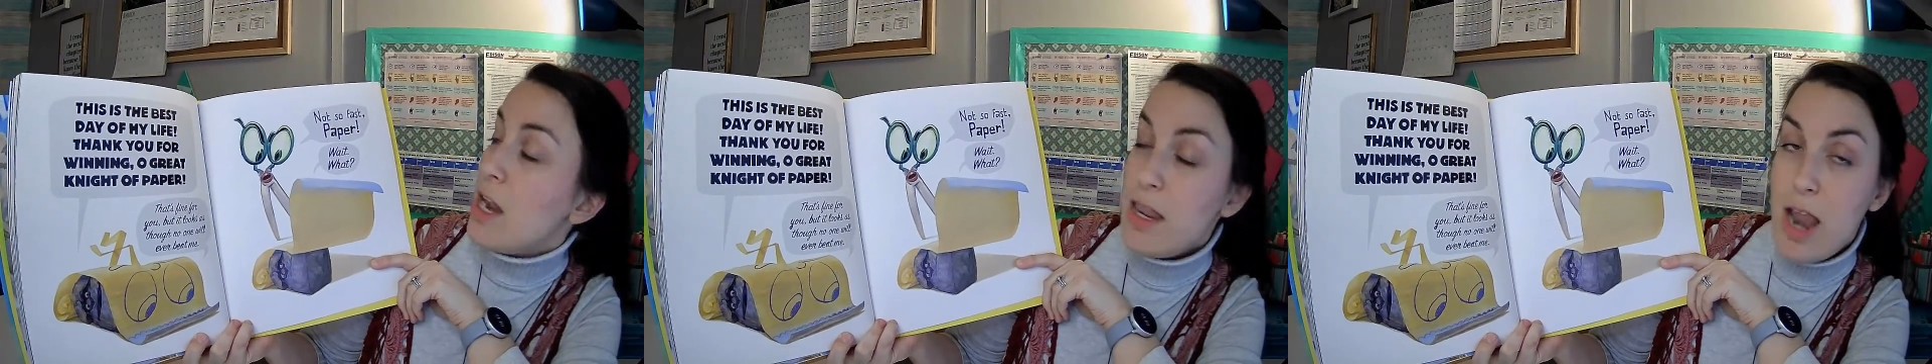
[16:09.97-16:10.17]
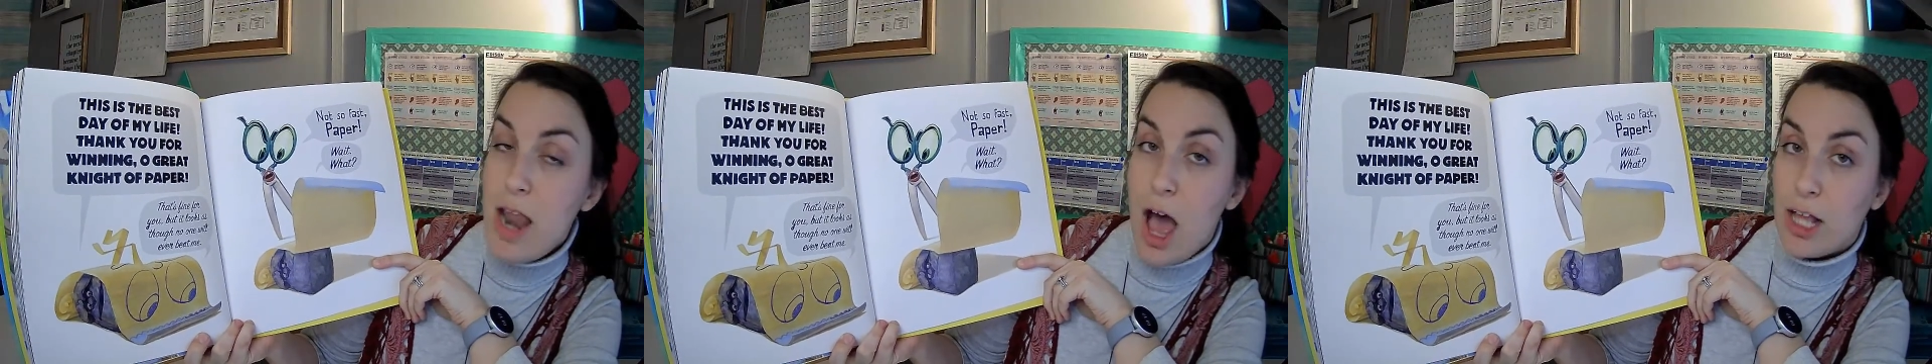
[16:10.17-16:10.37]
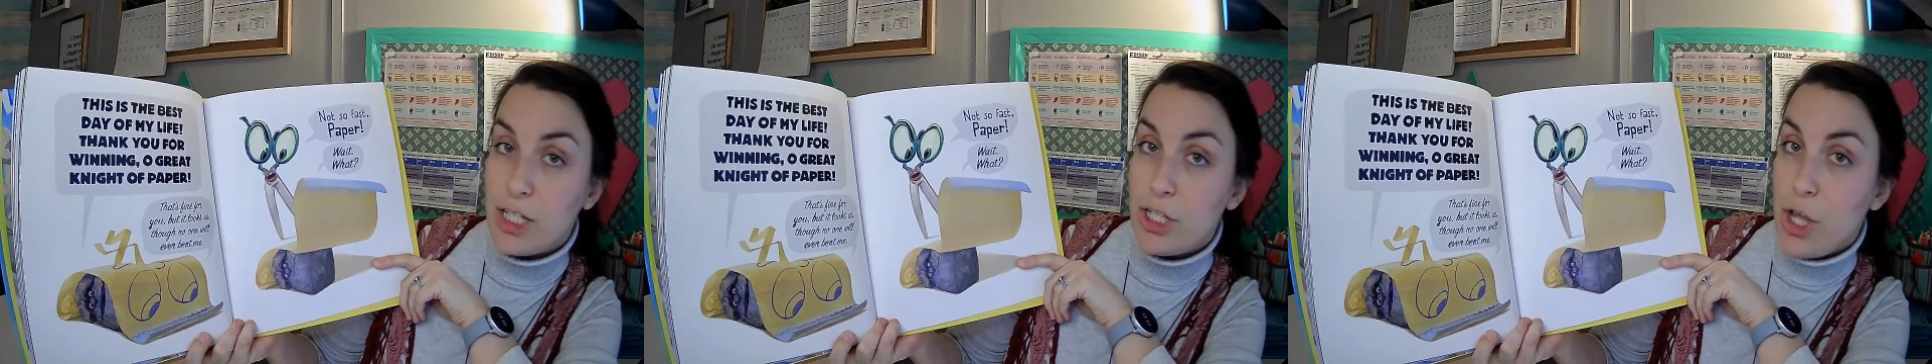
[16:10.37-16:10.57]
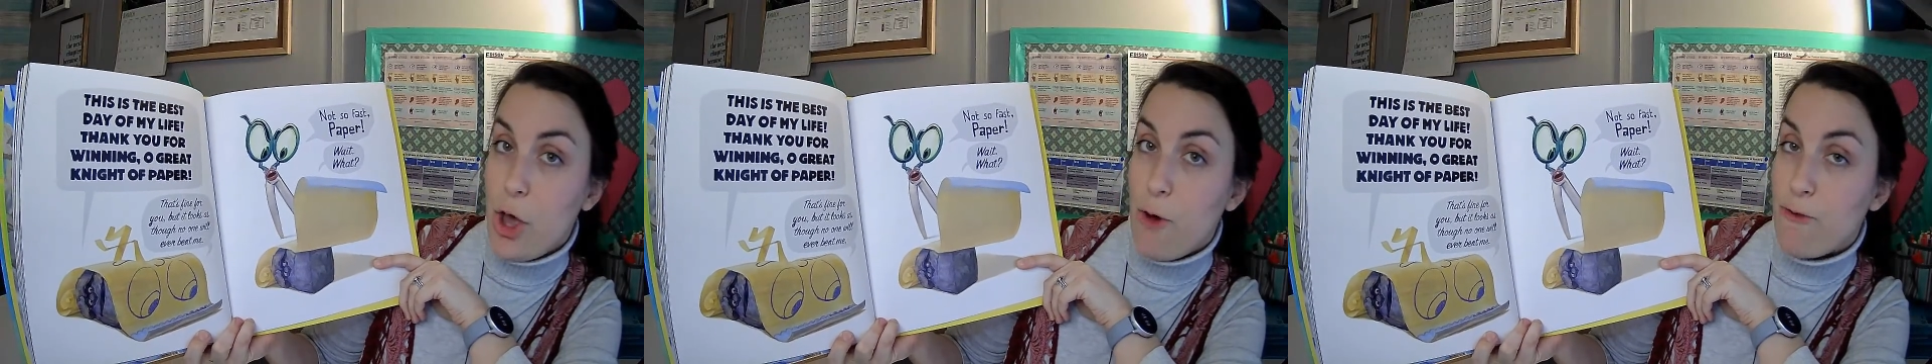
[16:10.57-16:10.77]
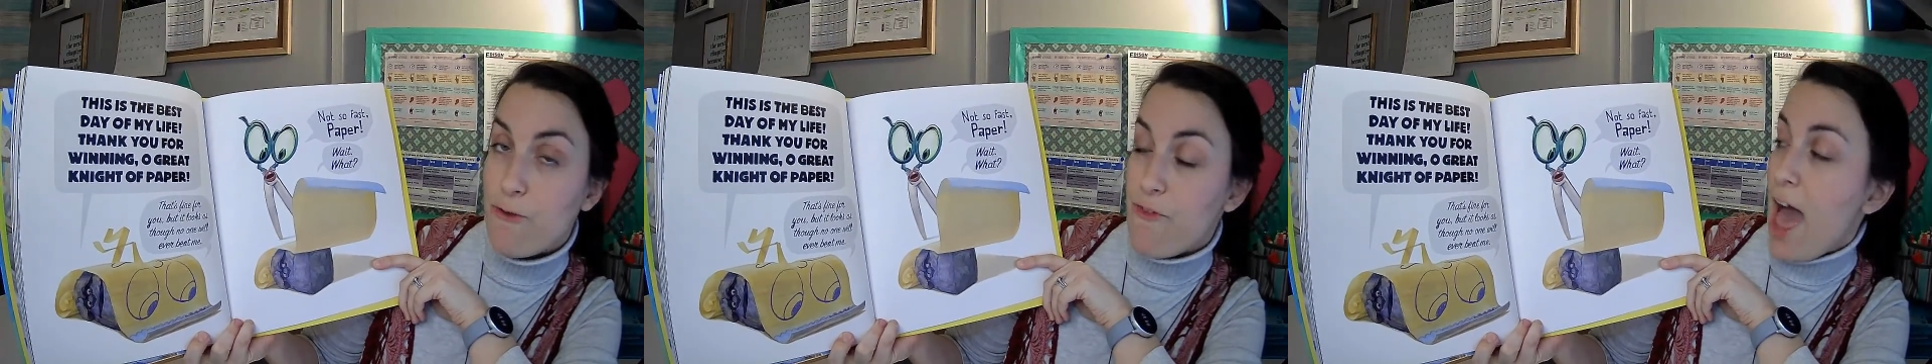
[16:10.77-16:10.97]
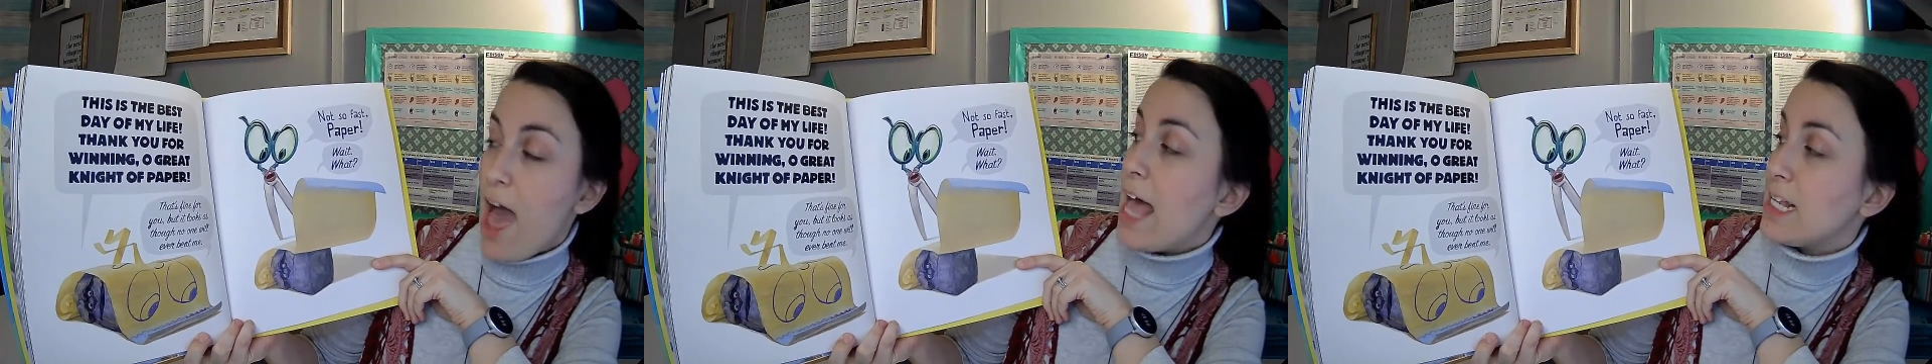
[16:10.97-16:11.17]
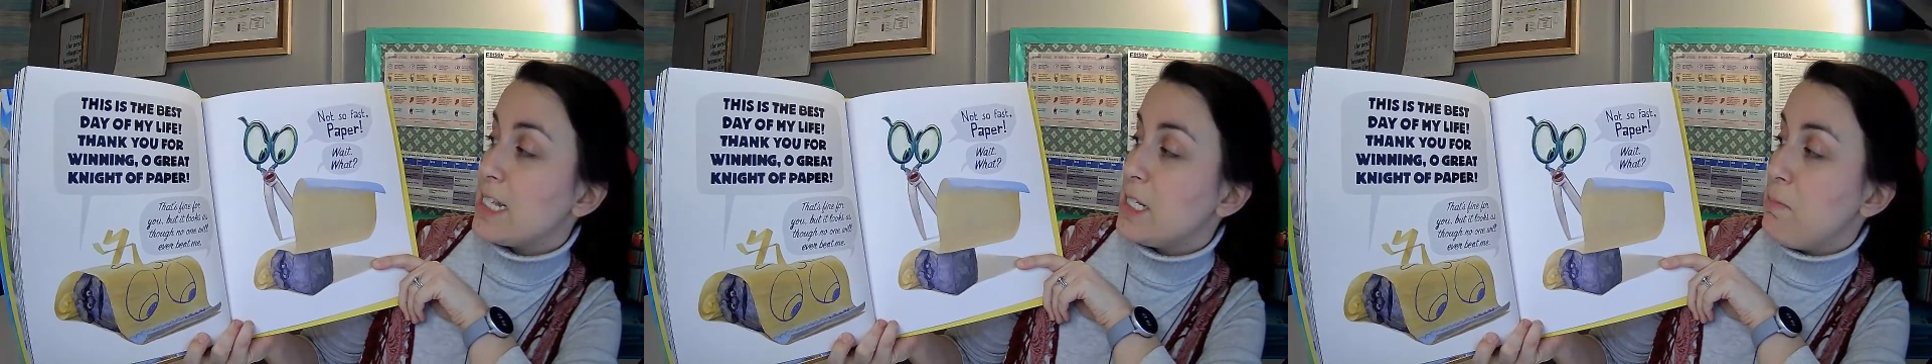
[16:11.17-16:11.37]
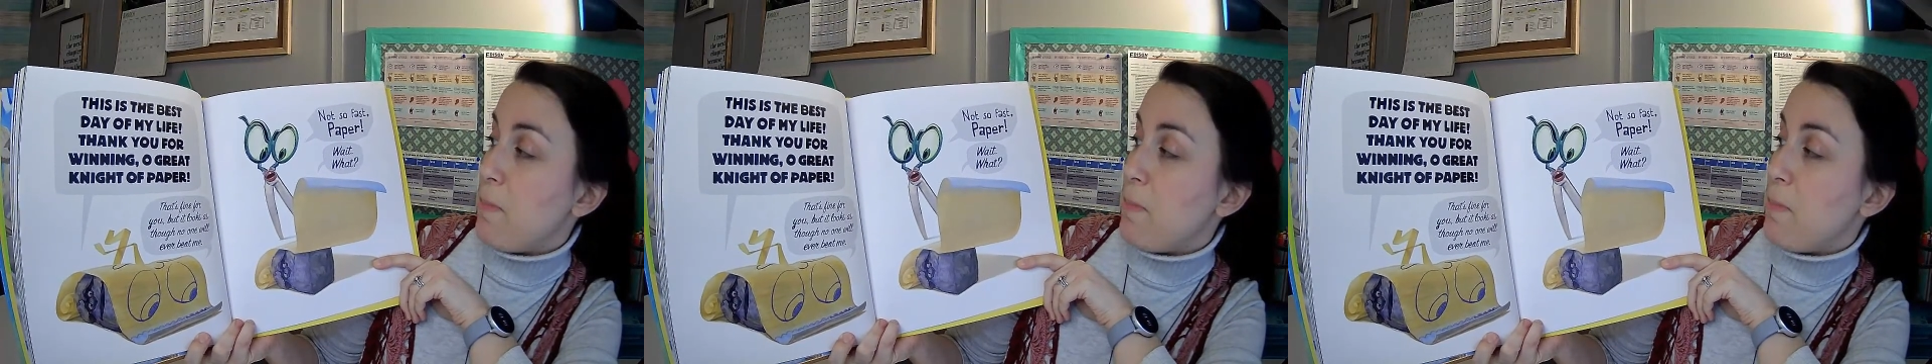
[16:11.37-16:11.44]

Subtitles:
Not so fast,